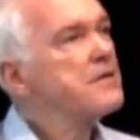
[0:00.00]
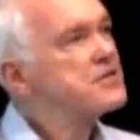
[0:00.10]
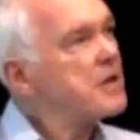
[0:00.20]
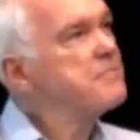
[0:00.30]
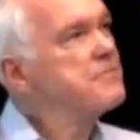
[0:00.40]

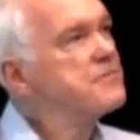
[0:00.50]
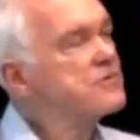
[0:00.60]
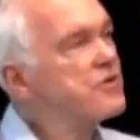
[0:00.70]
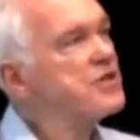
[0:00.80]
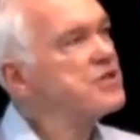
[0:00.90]
there's
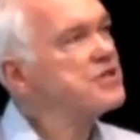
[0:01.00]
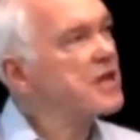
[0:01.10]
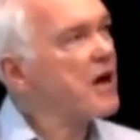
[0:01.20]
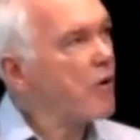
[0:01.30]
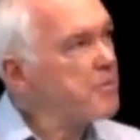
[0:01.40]
some
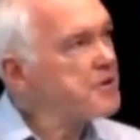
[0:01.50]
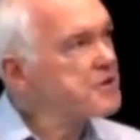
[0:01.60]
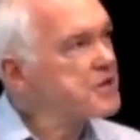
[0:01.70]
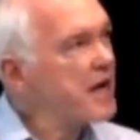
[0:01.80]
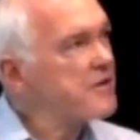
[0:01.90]
traditions that are open
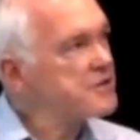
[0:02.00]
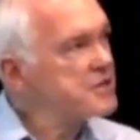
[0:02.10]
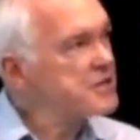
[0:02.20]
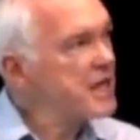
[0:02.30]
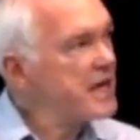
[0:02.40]
to
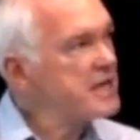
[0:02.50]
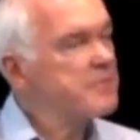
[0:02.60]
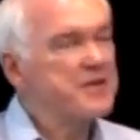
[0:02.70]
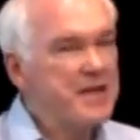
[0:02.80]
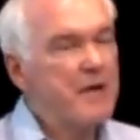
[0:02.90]
challenge and
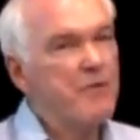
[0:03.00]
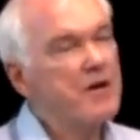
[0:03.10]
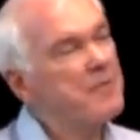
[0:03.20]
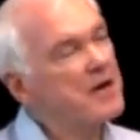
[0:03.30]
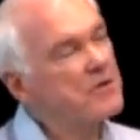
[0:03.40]
change, but that
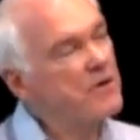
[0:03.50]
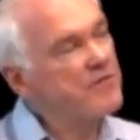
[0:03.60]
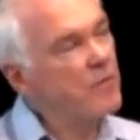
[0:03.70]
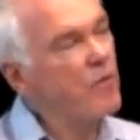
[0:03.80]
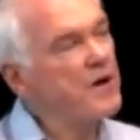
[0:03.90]
one about
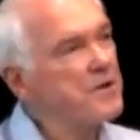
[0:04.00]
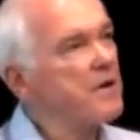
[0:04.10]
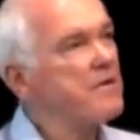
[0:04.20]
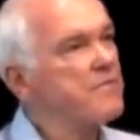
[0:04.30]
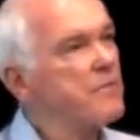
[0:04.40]
going from 1
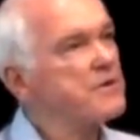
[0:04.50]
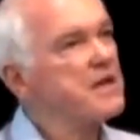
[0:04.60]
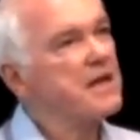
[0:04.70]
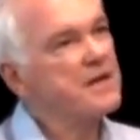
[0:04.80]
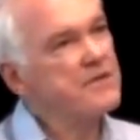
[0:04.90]
to
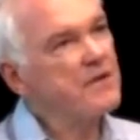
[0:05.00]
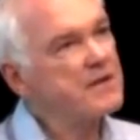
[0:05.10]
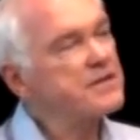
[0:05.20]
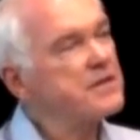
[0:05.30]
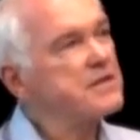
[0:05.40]
114 in the
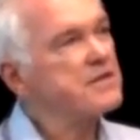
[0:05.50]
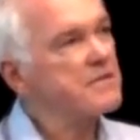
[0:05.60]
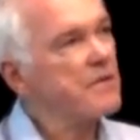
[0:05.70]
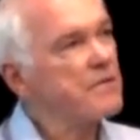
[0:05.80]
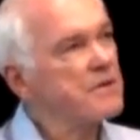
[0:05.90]
translation
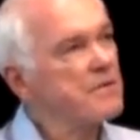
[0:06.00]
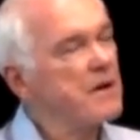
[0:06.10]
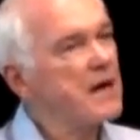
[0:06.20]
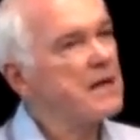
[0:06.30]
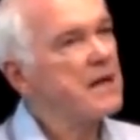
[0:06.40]
of the Holy
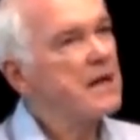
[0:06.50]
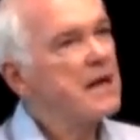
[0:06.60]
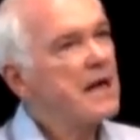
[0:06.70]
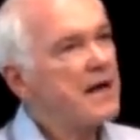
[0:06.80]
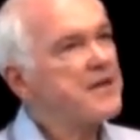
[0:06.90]
Quran,
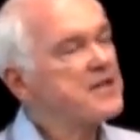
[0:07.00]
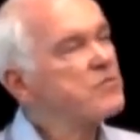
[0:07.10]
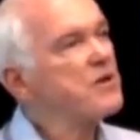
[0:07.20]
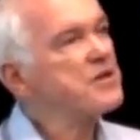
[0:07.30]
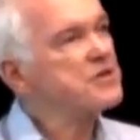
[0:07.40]
I think
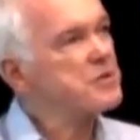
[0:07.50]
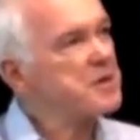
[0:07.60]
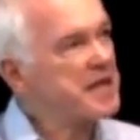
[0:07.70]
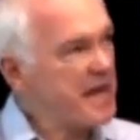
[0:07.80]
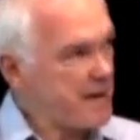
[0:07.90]
is one that
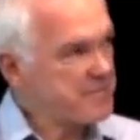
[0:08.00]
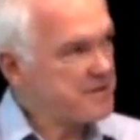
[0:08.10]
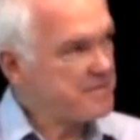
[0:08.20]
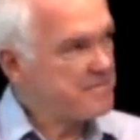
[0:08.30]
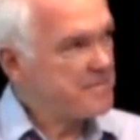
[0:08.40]
should be
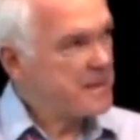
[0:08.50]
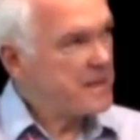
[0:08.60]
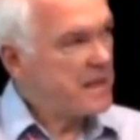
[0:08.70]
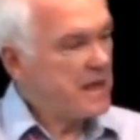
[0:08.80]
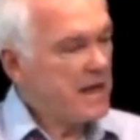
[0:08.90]
kept.
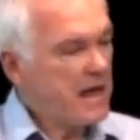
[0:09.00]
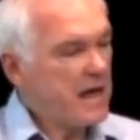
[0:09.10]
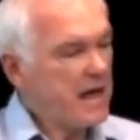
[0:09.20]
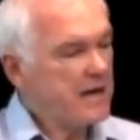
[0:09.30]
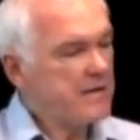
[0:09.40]

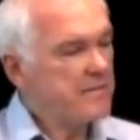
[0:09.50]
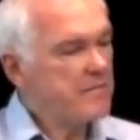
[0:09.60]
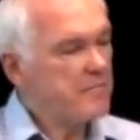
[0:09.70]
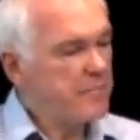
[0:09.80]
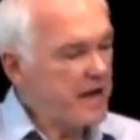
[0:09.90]

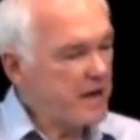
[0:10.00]
And